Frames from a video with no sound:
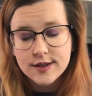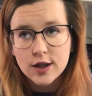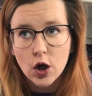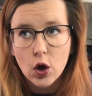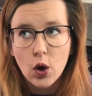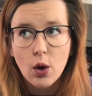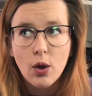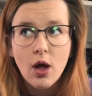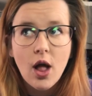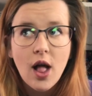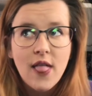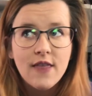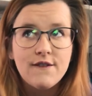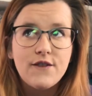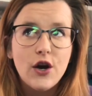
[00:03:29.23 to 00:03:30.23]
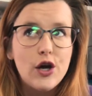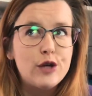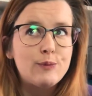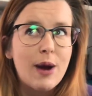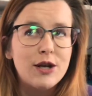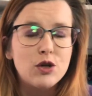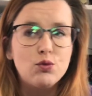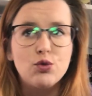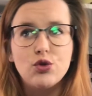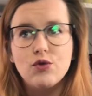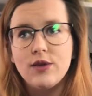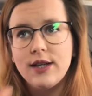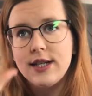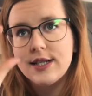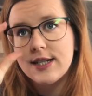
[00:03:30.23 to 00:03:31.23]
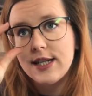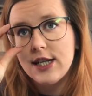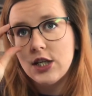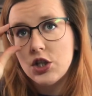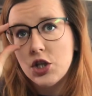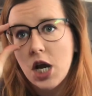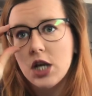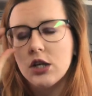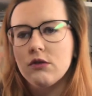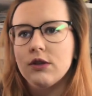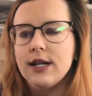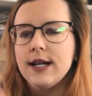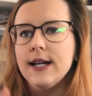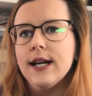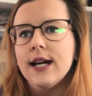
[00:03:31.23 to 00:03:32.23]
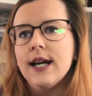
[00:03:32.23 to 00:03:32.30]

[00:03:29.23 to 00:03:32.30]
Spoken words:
So the first pattern was released in January,